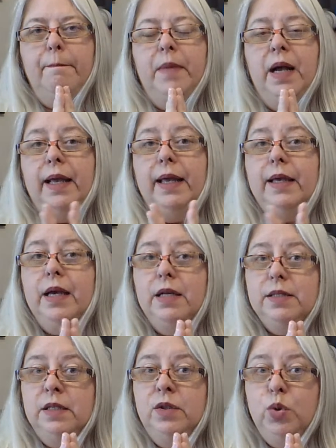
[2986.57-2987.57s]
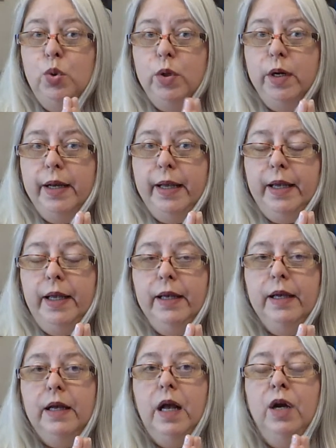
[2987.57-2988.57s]
My cousin Lori,
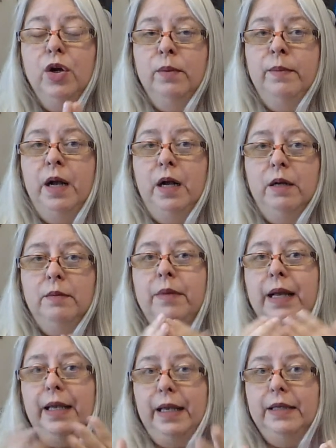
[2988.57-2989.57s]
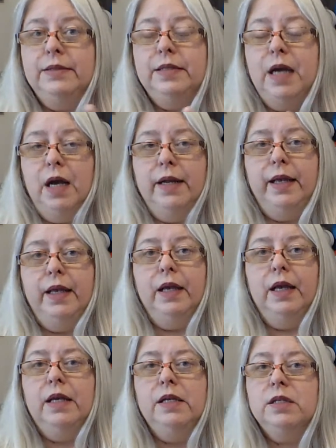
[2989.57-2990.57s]
her mom, my Aunt Dottie,
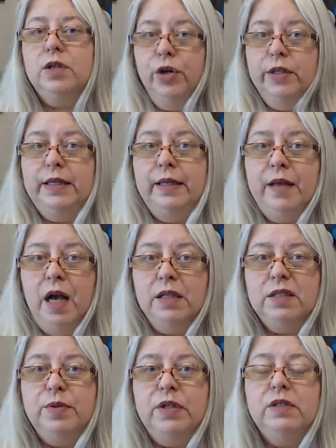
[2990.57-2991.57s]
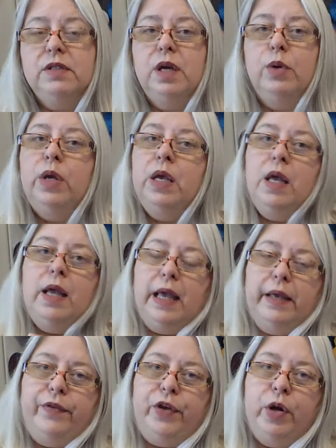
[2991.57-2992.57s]
is currently in the hospital. So
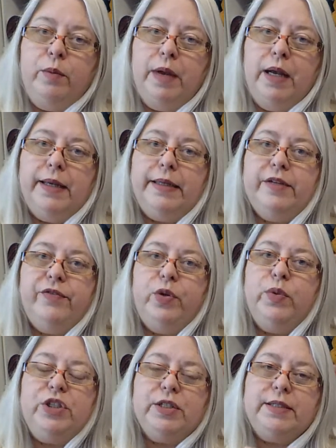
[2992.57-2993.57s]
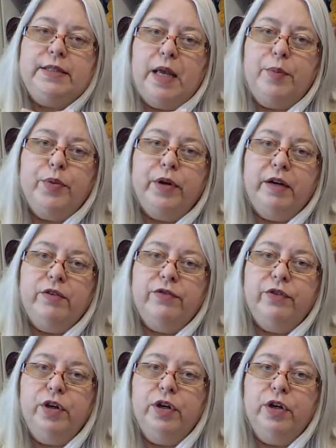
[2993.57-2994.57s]
if you don't mind, if you would just say a prayer
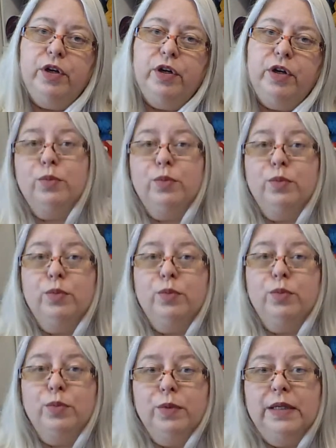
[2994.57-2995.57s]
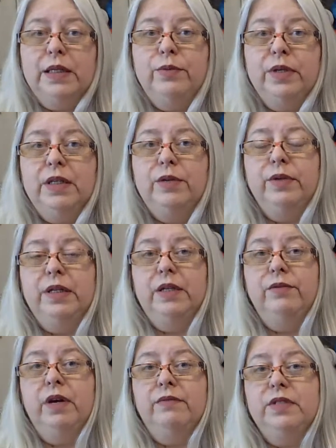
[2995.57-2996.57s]
for her. She's having a really, really,
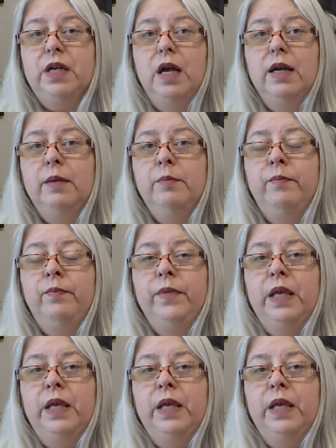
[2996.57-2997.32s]
really rough time.